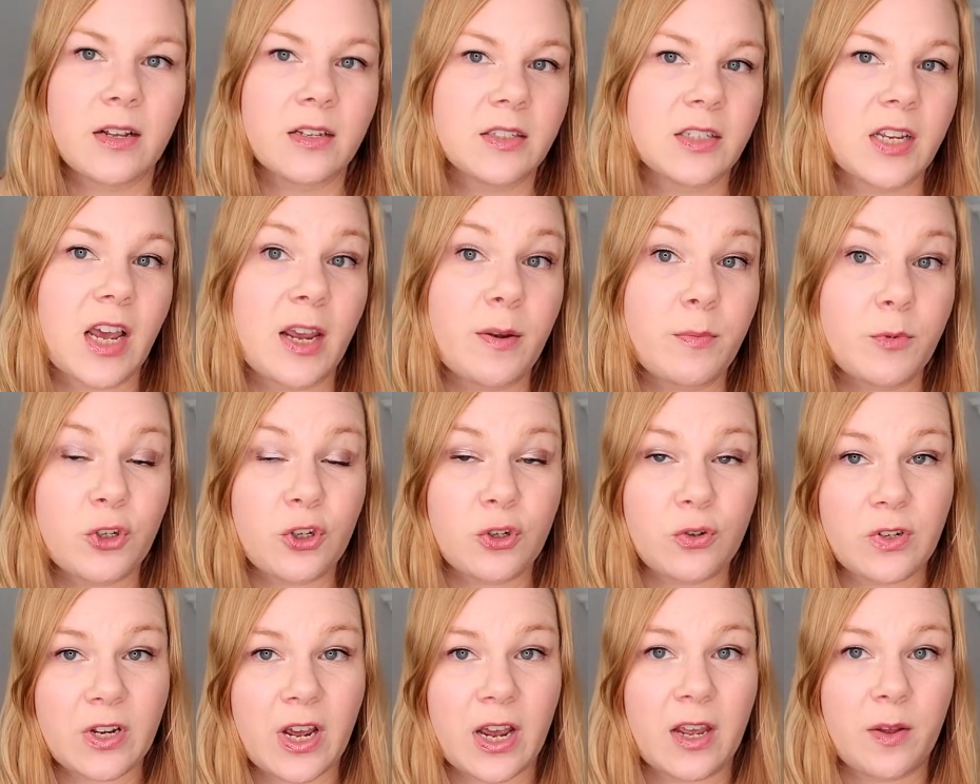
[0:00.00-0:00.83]
Type
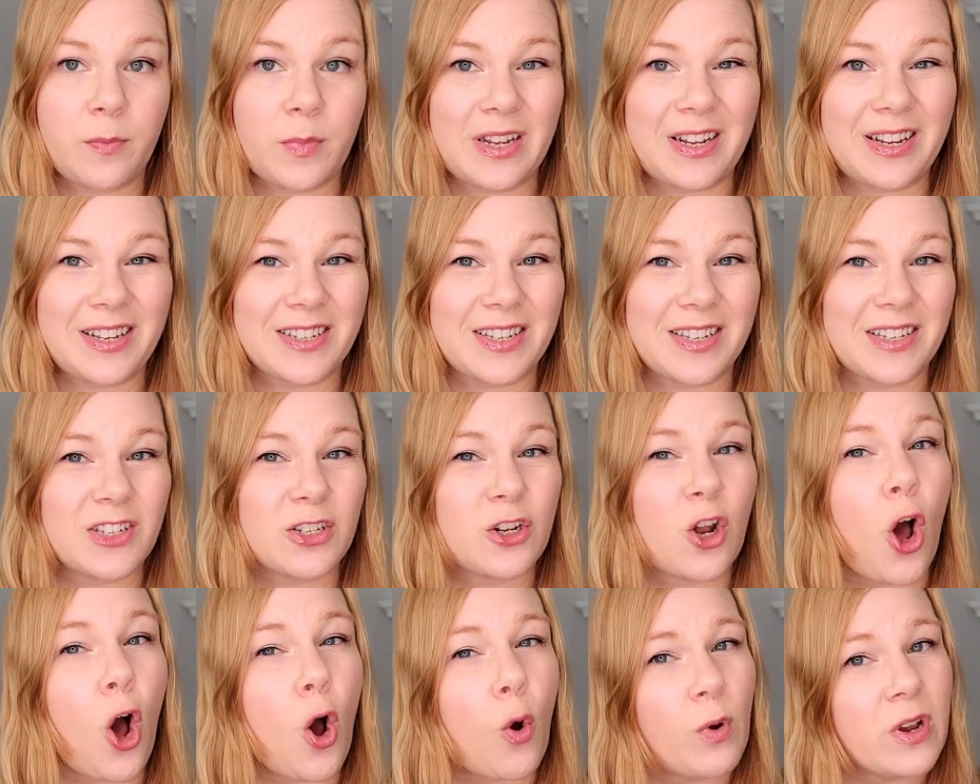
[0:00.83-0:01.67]
2 diabetes
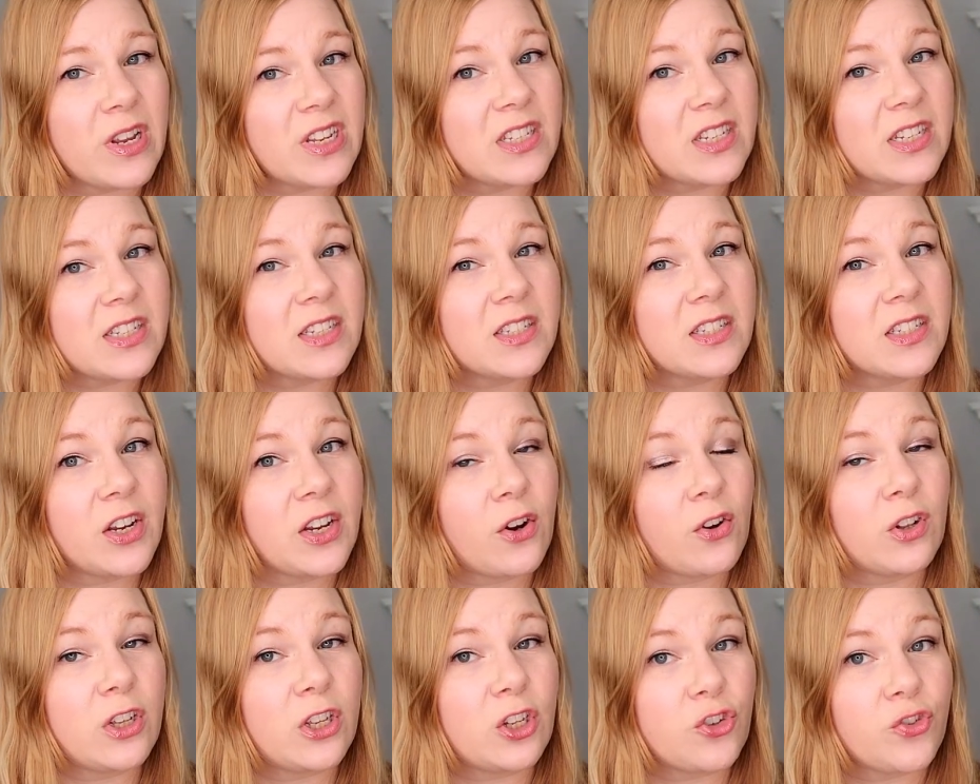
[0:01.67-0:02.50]
isn't always
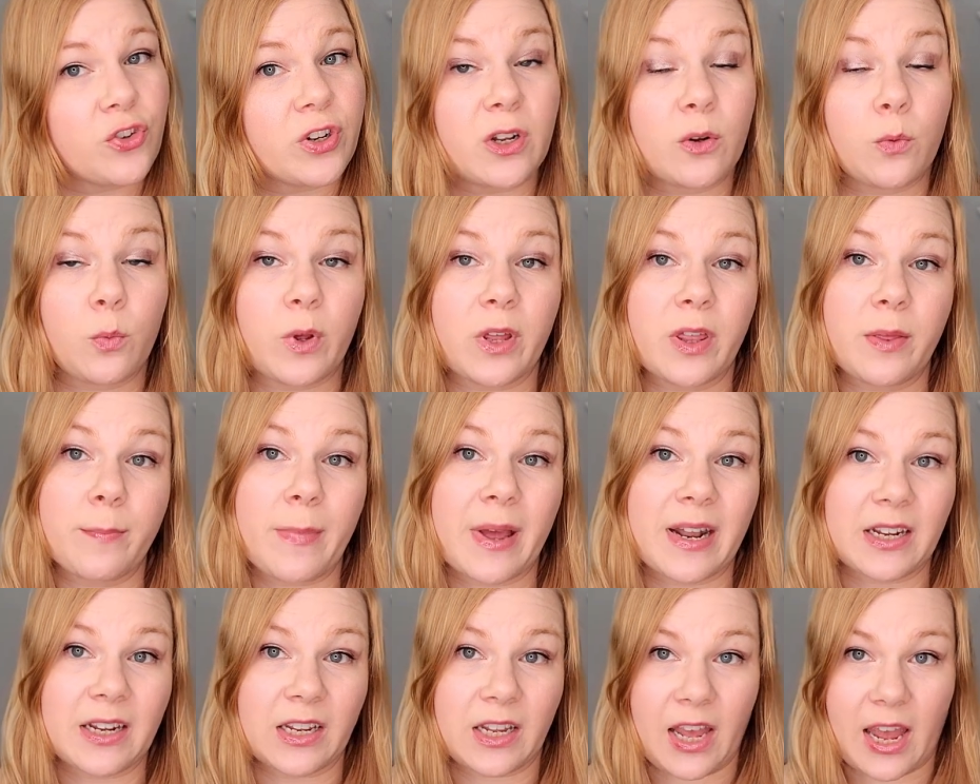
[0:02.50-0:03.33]
necessarily treated with
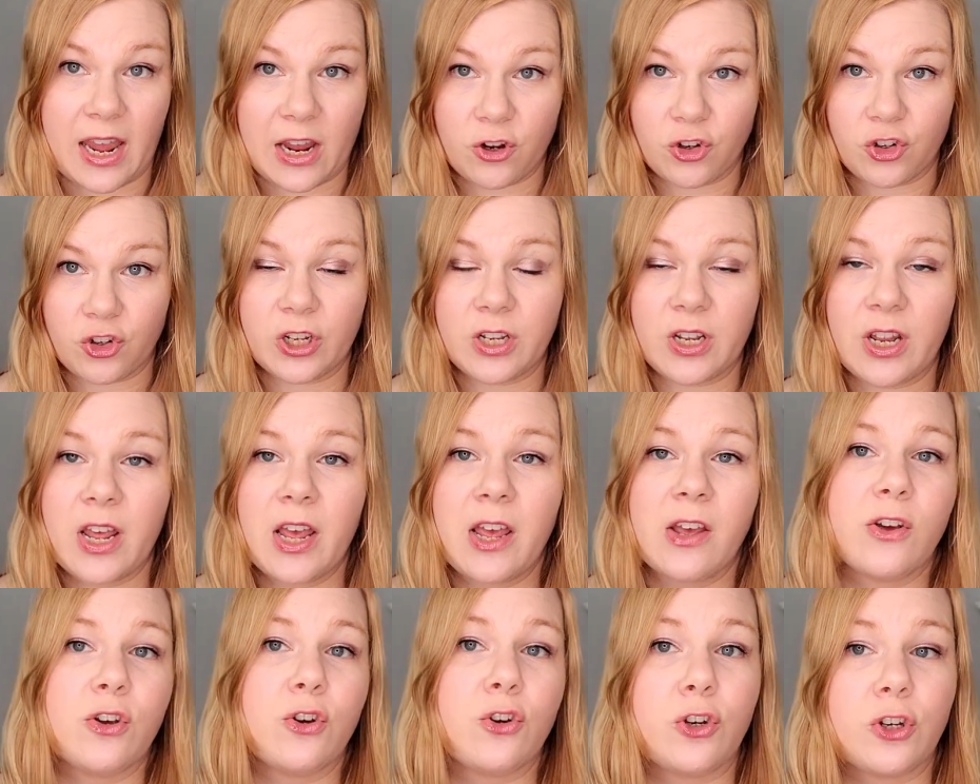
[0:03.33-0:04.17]
medication.
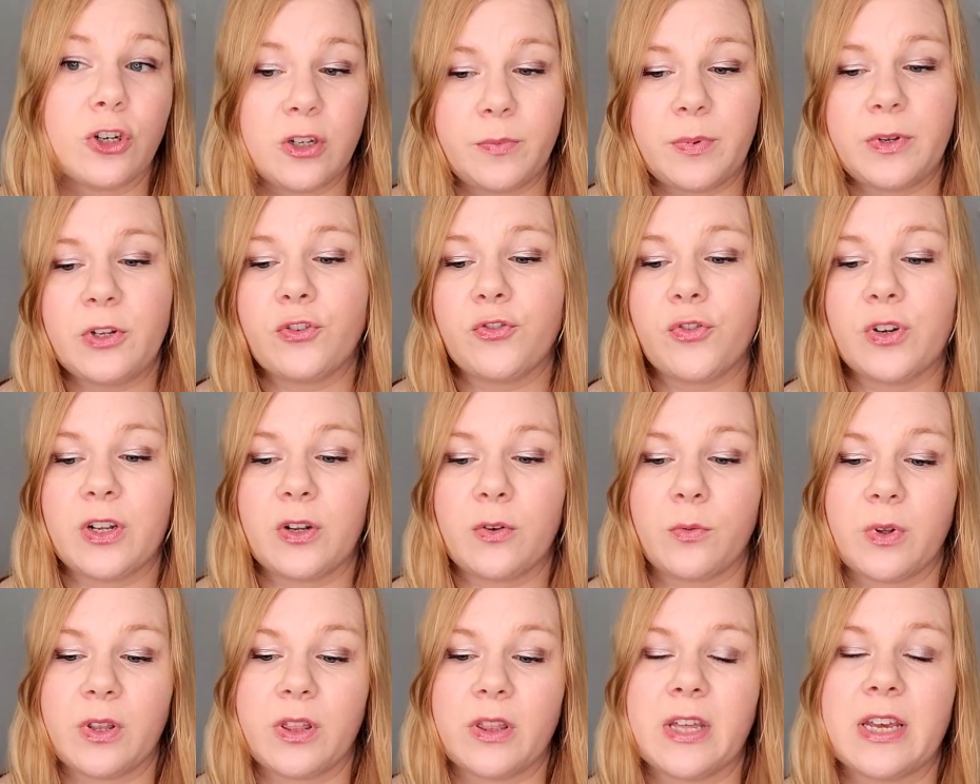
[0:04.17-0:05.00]
It could be
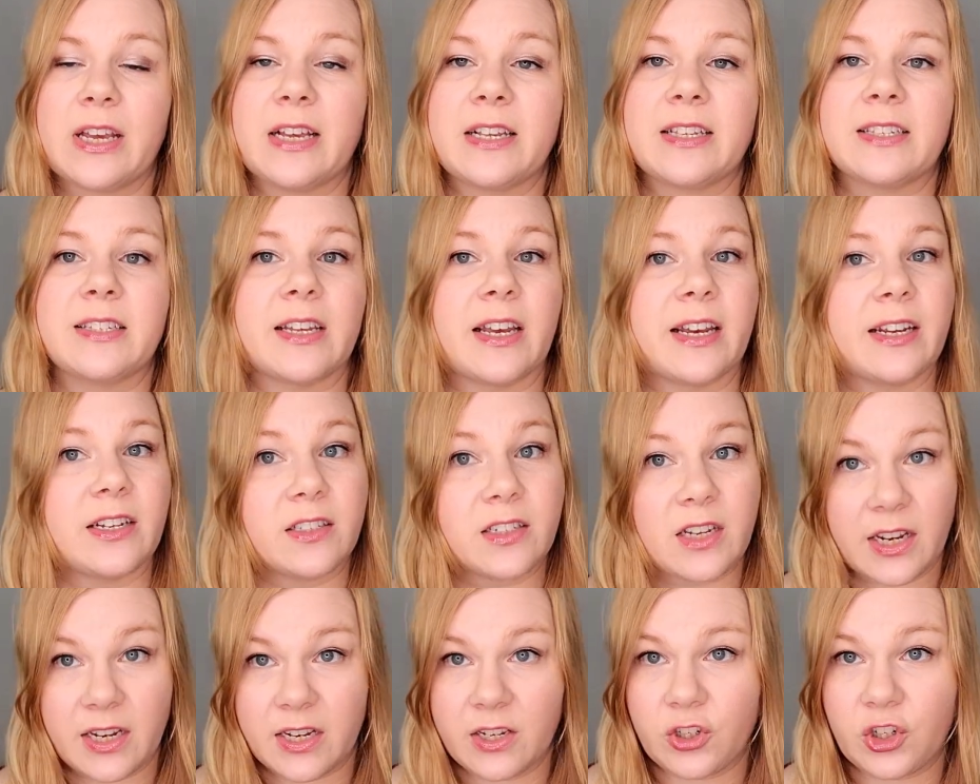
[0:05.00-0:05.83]
treated with things like
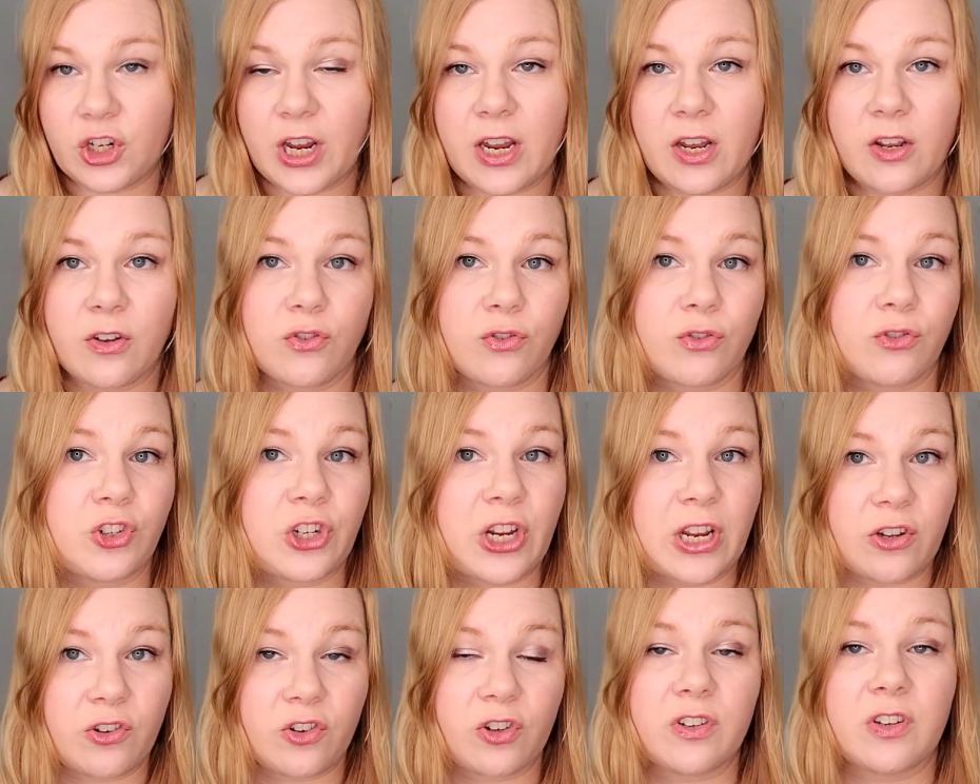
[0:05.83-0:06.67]
diet change or
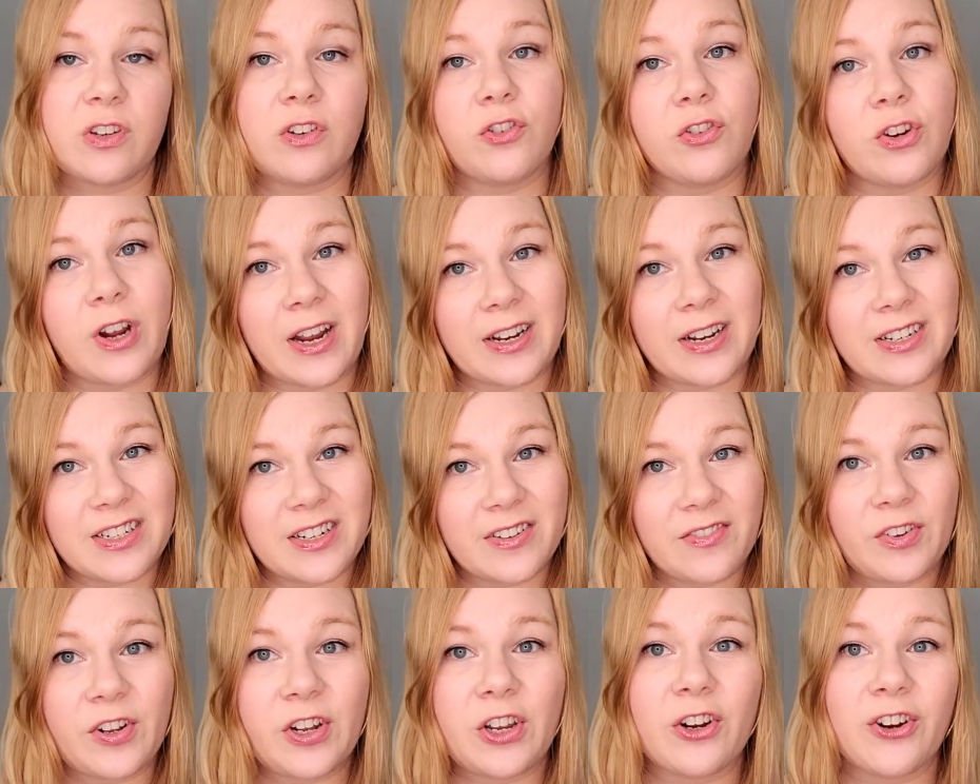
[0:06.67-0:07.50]
changes in your
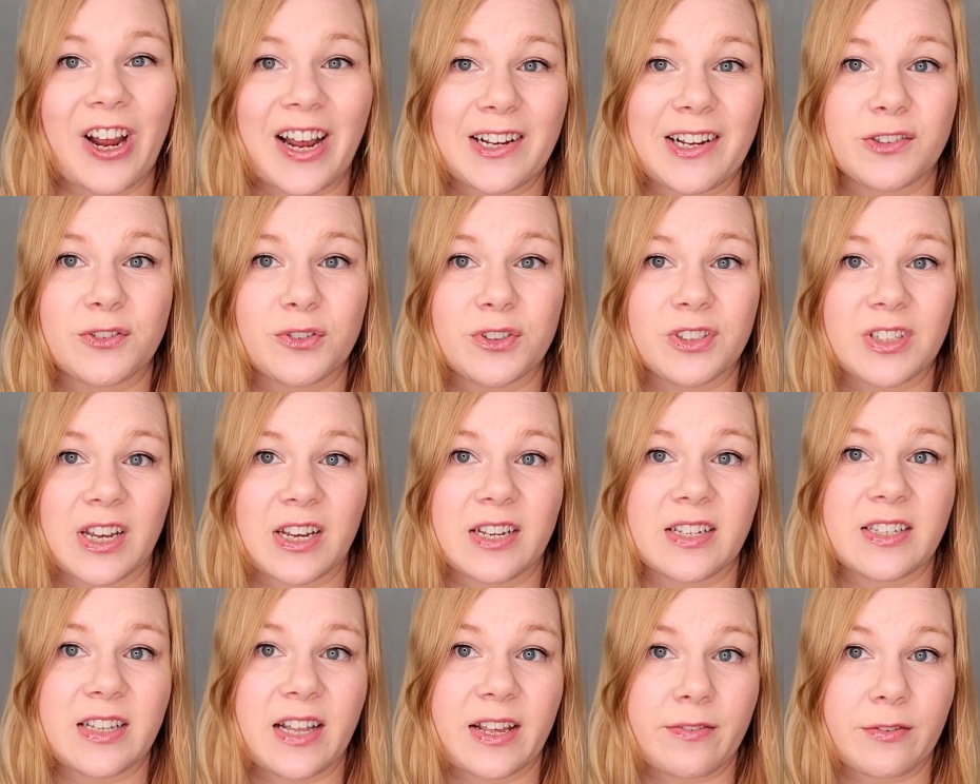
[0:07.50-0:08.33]
activity or
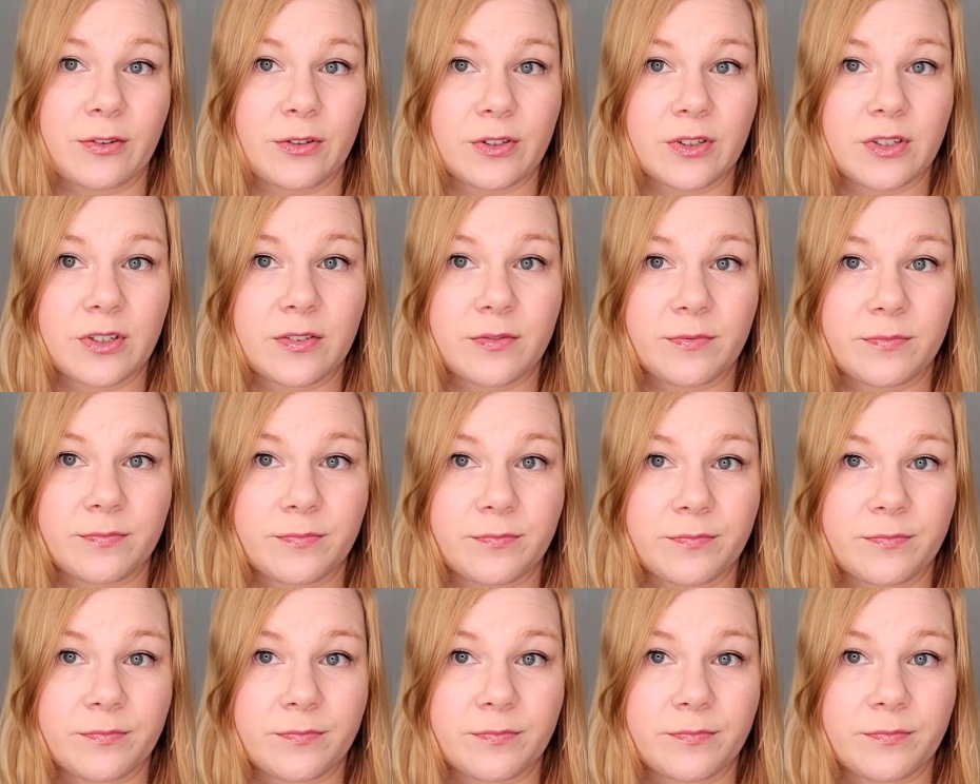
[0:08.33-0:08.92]
exercise levels.